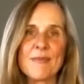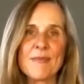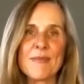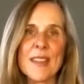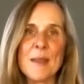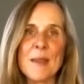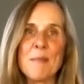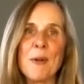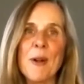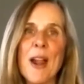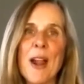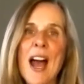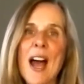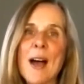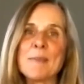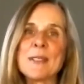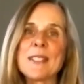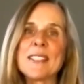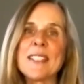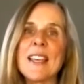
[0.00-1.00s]
and
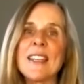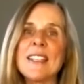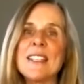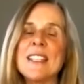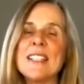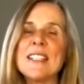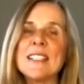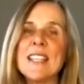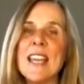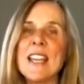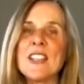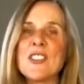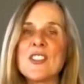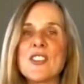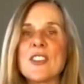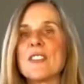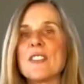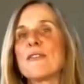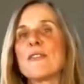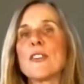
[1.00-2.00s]
perhaps set an
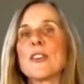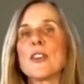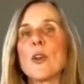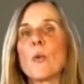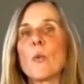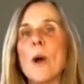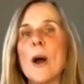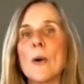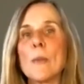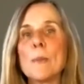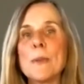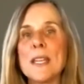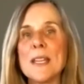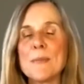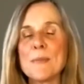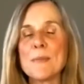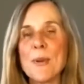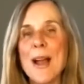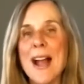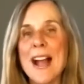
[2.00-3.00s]
intention for your
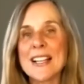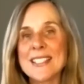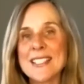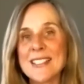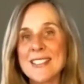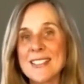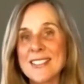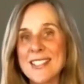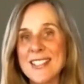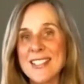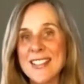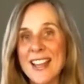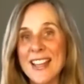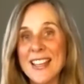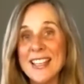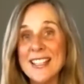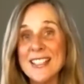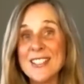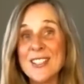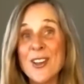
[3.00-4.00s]
well-being practice
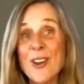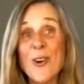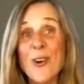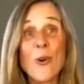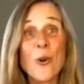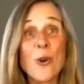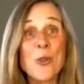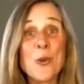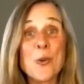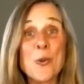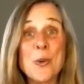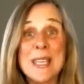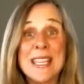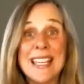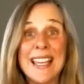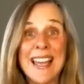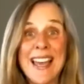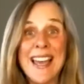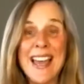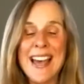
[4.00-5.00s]
tonight or the
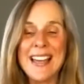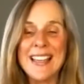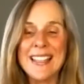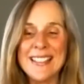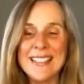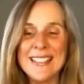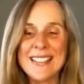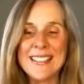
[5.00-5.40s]
week ahead.